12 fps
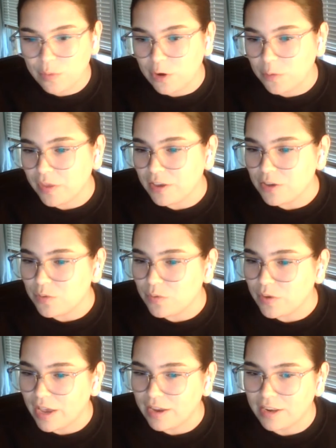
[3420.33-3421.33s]
We hope that you
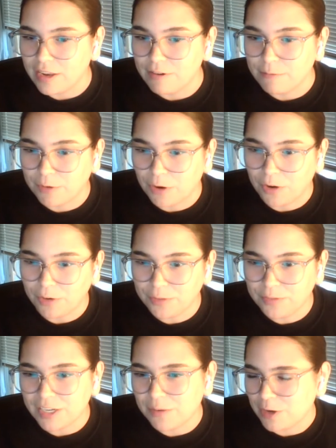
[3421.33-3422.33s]
get
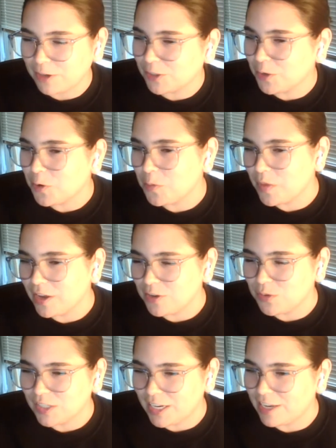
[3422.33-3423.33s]
involved. And we also hope that
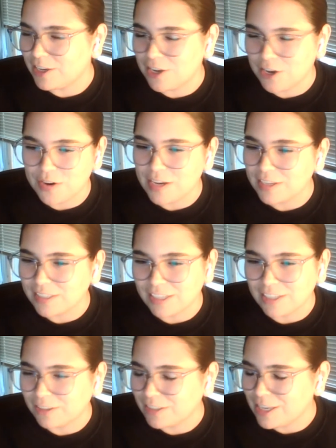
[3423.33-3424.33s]
you stay curious
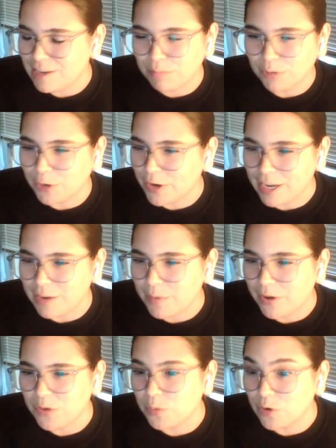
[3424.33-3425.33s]
and keep learning
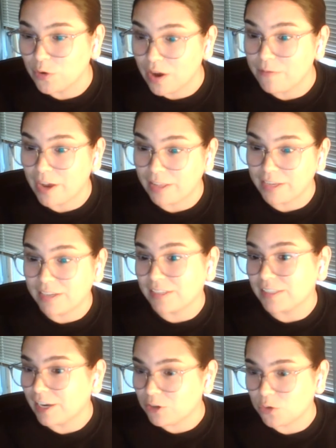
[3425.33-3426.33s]
about the Rio Grande Valley,
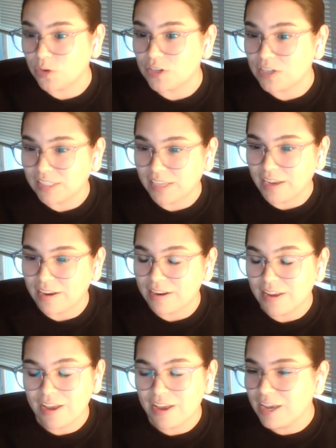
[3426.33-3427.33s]
because like Georgie said,
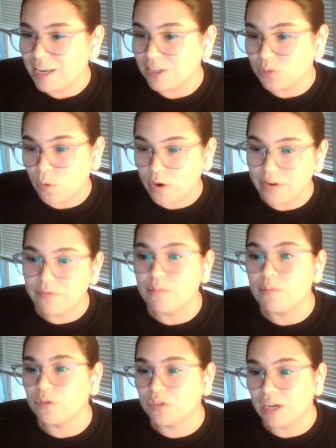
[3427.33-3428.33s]
it's one of the
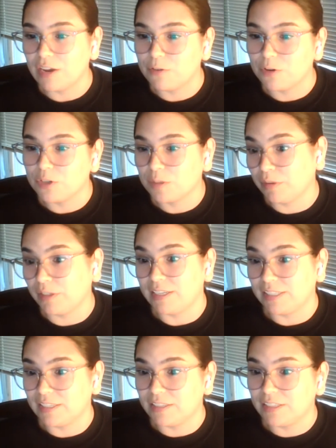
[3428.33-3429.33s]
most diverse
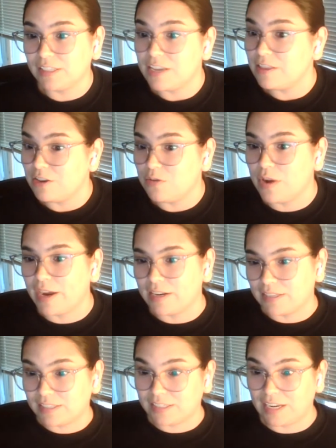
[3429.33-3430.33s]
places in the
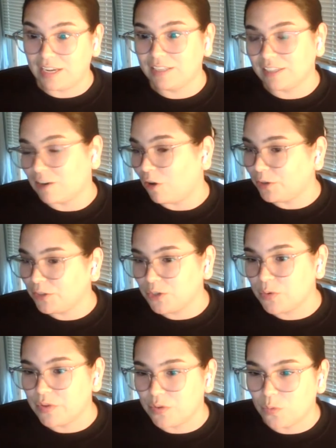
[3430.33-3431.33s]
United States and
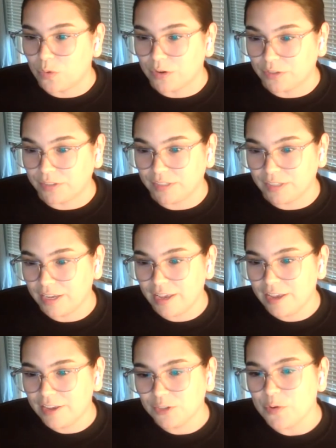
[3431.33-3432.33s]
also in the world.
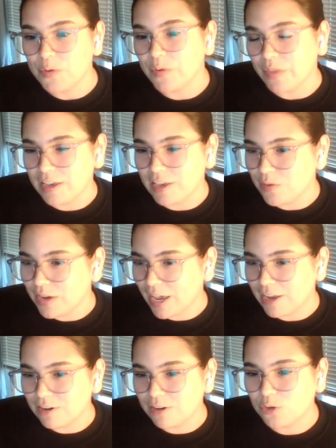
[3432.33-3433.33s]
So thank you
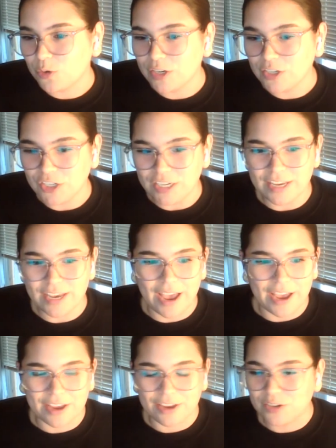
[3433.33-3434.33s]
again, Georgie.
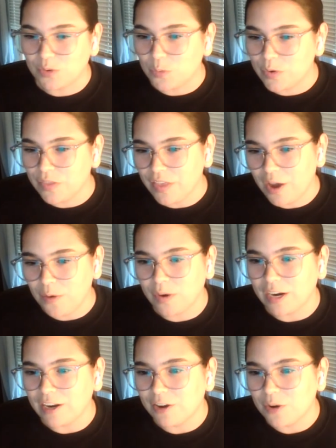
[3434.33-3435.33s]
And with that, we're
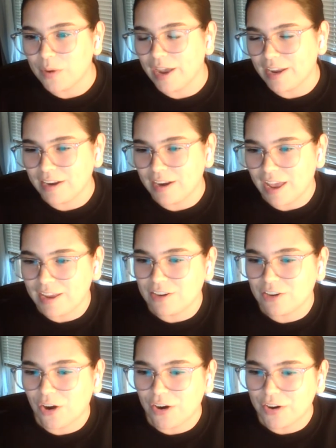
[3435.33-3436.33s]
going to go ahead and
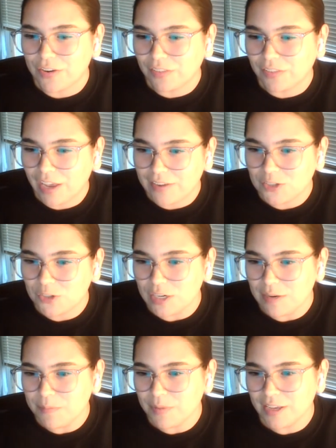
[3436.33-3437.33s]
end our live
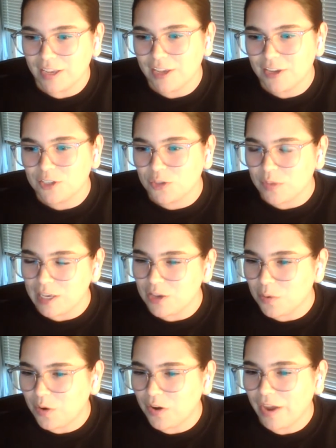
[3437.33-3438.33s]
stream. So thank
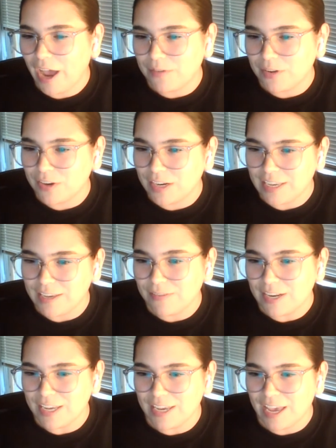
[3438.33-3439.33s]
you all. Have a good
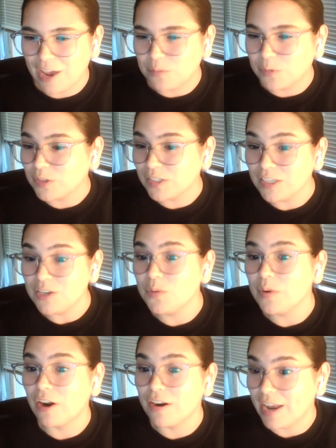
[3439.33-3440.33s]
evening, and we'll see
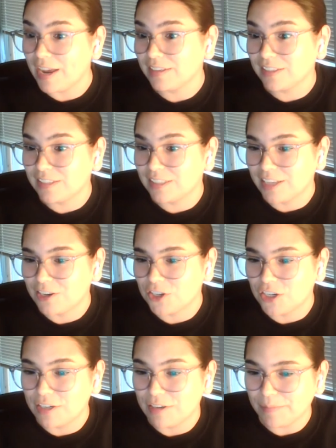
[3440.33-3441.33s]
you in our next
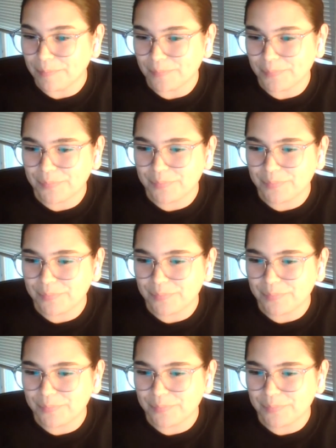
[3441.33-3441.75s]
session.